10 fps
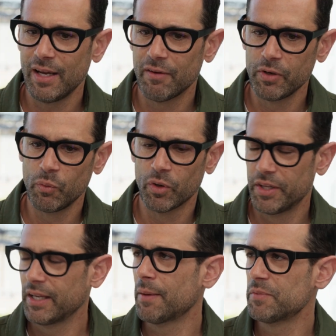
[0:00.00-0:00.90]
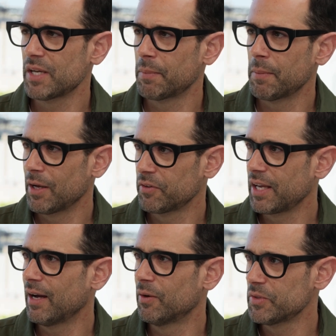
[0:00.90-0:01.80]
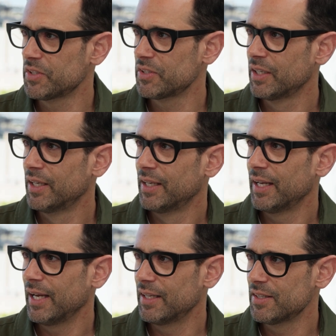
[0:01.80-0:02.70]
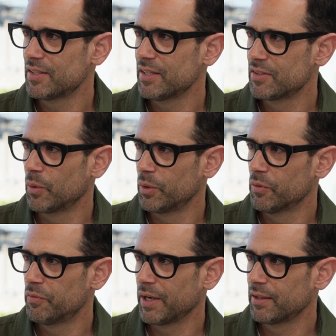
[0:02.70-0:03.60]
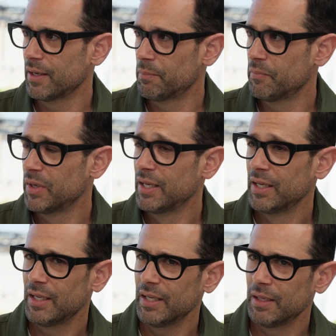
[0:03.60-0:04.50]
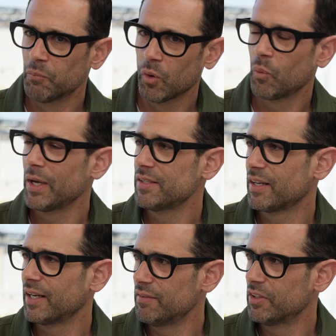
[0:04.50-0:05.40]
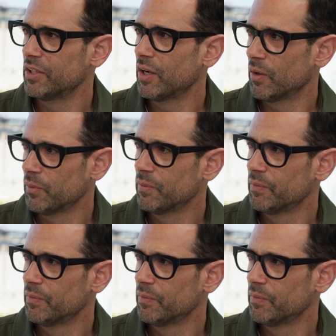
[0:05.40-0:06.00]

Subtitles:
every word that comes out of my mouth counts and is going to affect them in more ways than I even know.